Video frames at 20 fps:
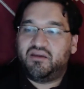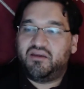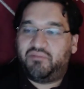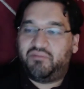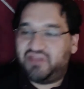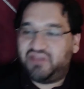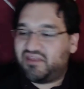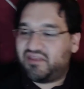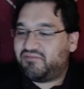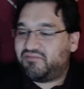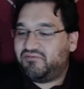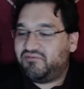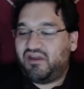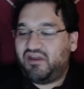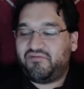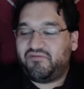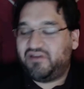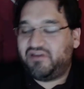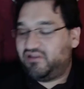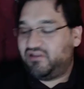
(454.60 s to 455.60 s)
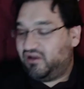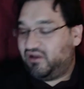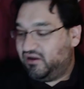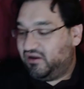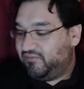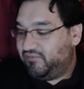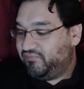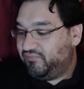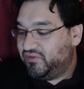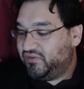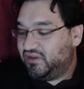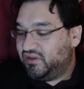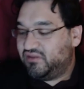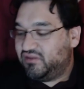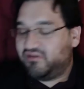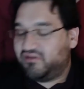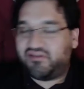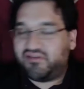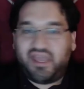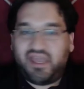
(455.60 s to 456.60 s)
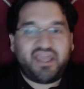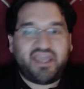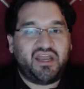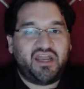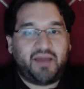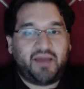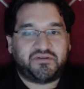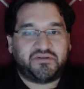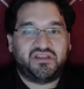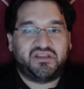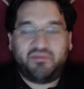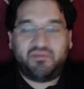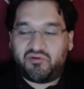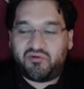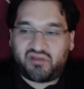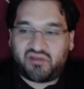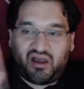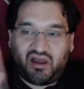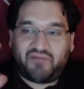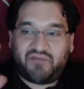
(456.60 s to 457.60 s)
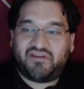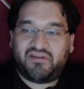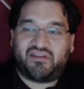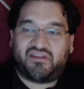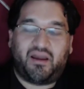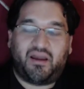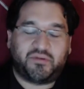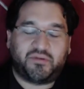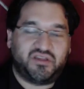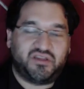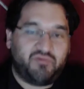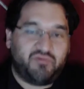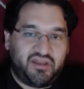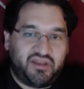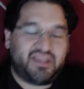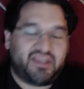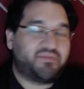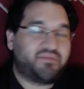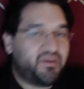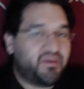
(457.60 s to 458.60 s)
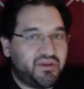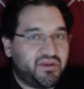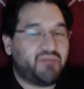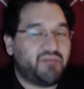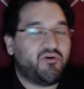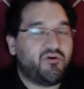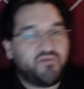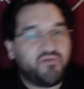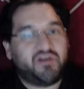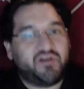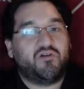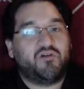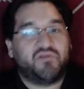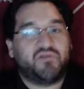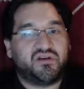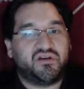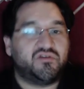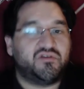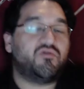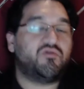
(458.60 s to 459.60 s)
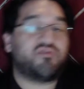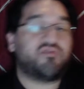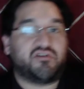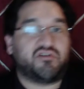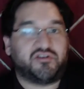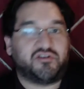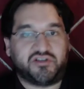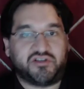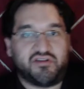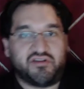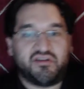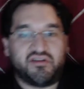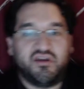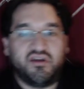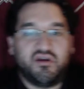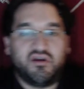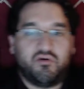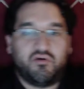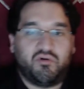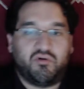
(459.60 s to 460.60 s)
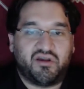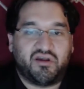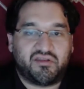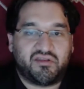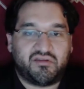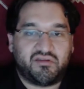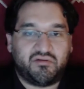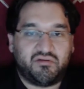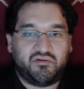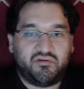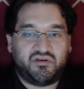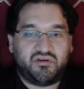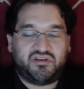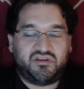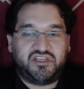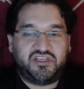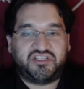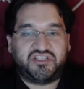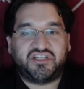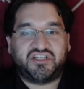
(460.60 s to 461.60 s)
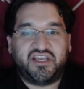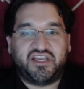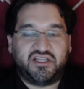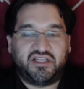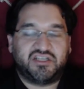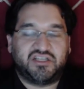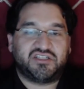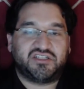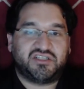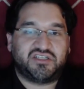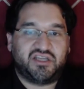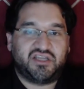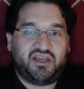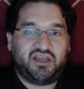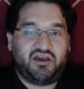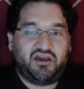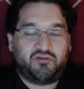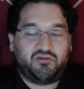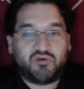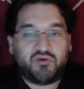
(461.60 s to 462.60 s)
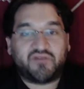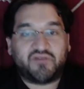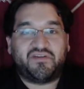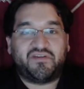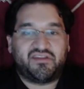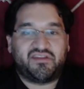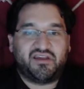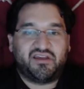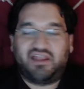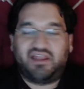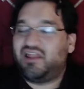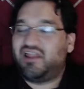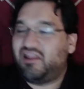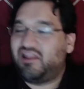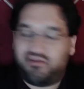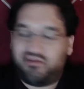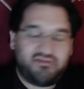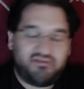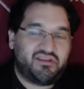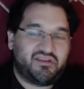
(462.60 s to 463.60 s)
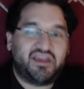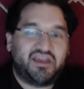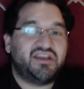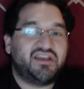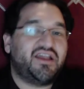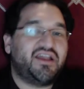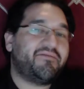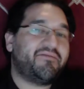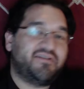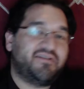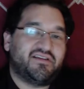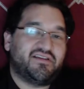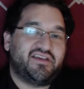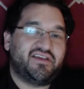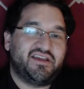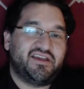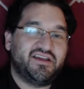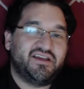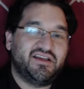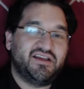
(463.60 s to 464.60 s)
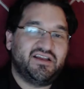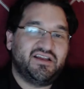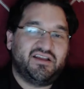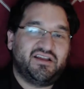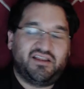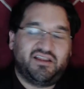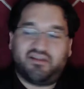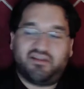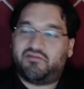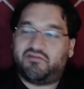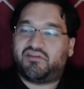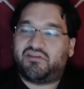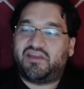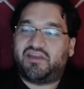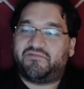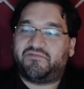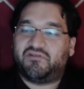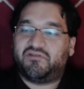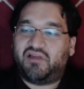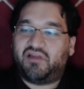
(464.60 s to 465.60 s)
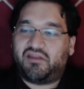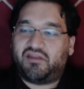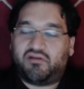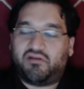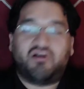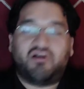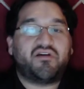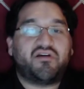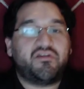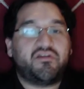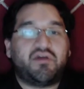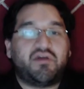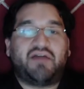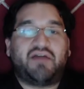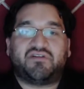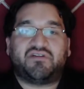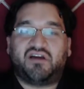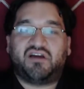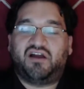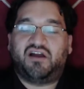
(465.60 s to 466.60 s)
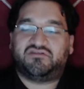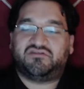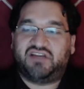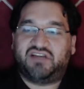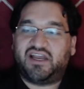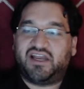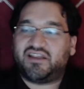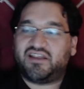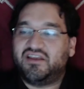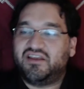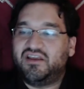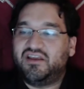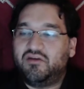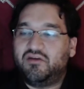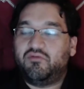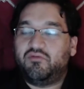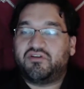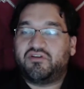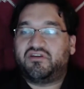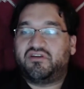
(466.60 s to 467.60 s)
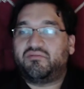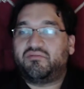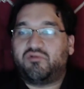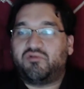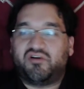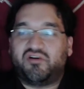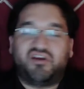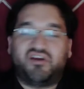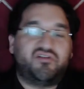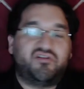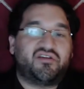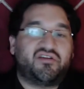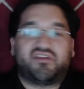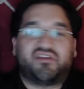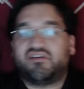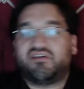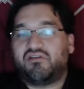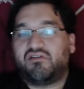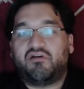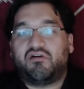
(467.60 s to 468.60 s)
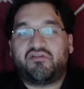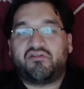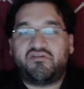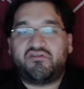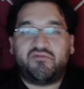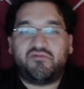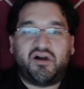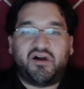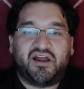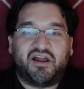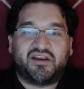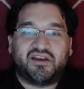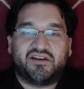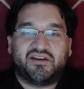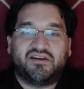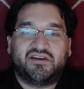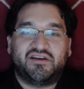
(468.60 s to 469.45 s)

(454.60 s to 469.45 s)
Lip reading: But that's not very long. The second option, the most obvious option, the one that kept coming up over and over in Google searches, was teaching English on a work visa. That allows you to stay indefinitely. Lets you stay for as long as you have a contract with an employer. You can stay as long as you want.